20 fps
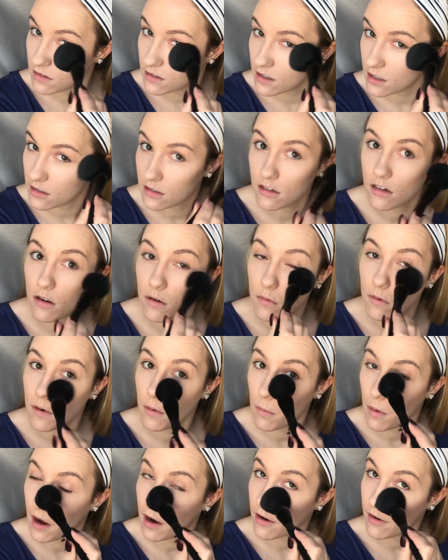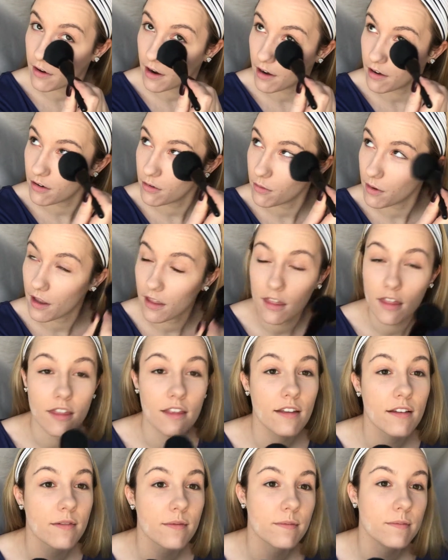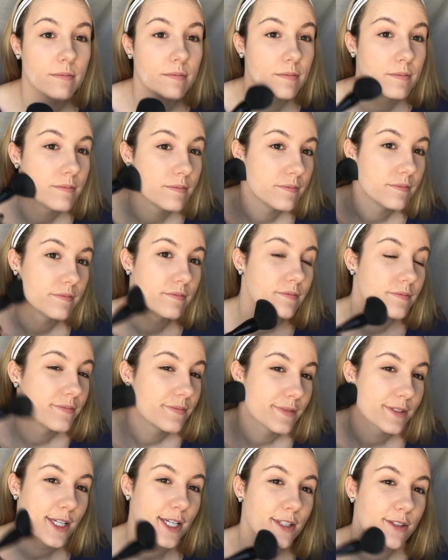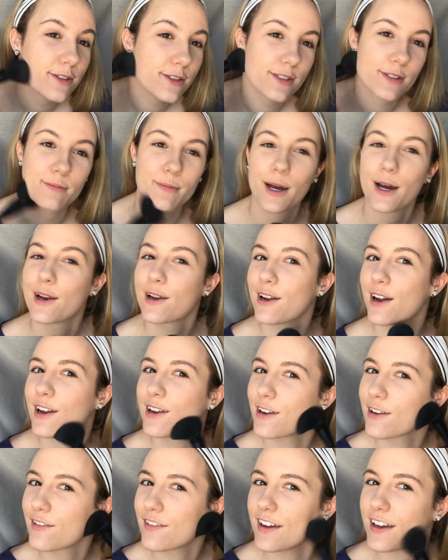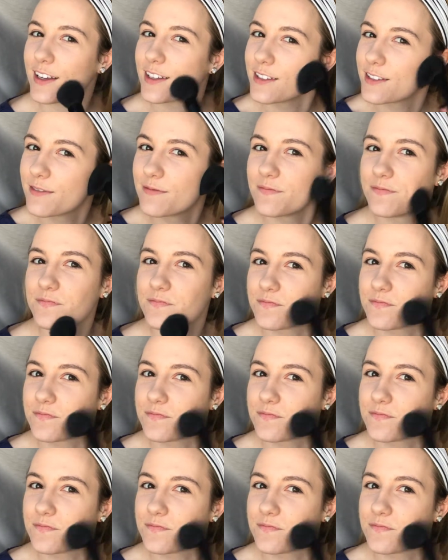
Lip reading: because you don't want to walk around with translucent powder on your face.